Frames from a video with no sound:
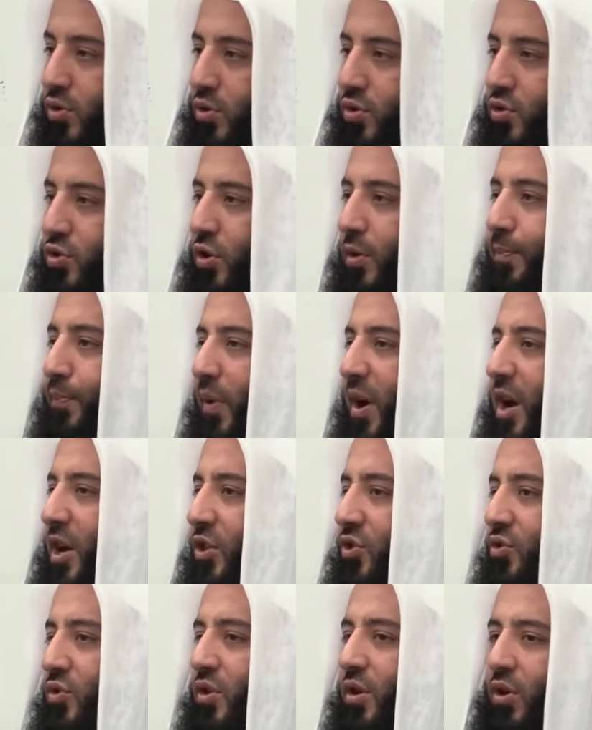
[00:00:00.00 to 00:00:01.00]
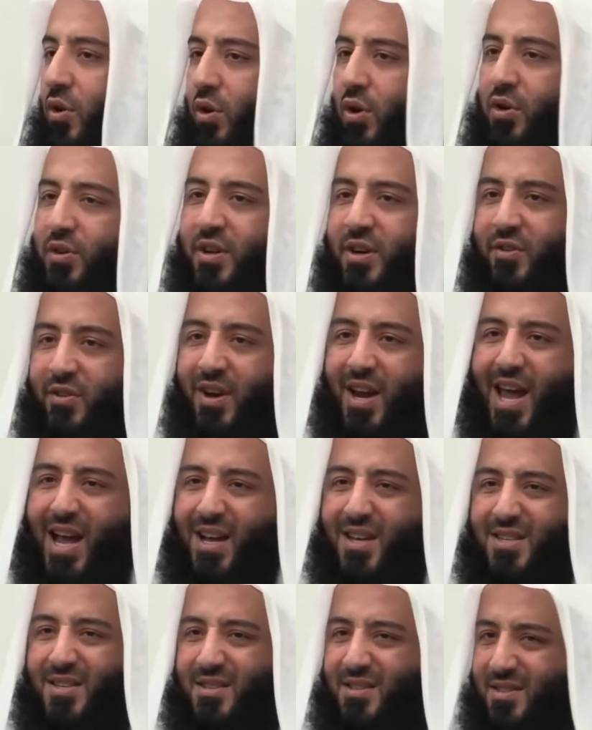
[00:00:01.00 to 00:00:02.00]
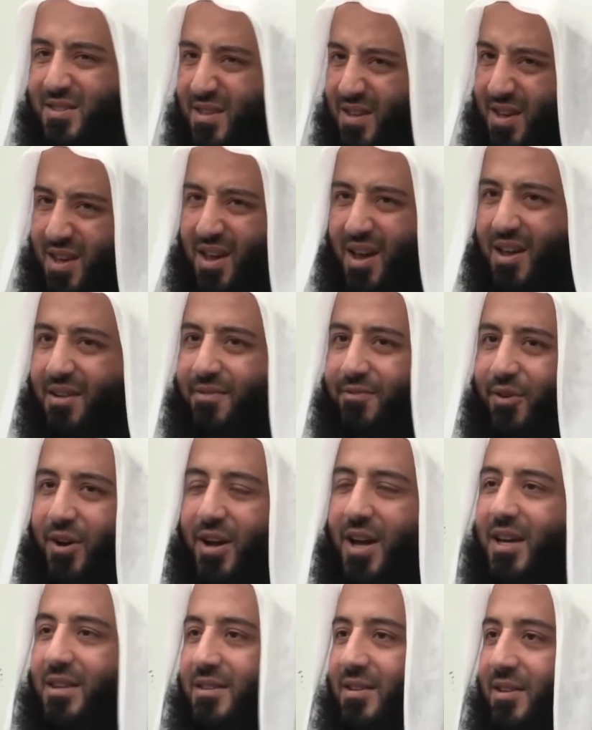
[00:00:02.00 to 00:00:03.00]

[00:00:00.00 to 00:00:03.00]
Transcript: so pray to your Lord and relax and forget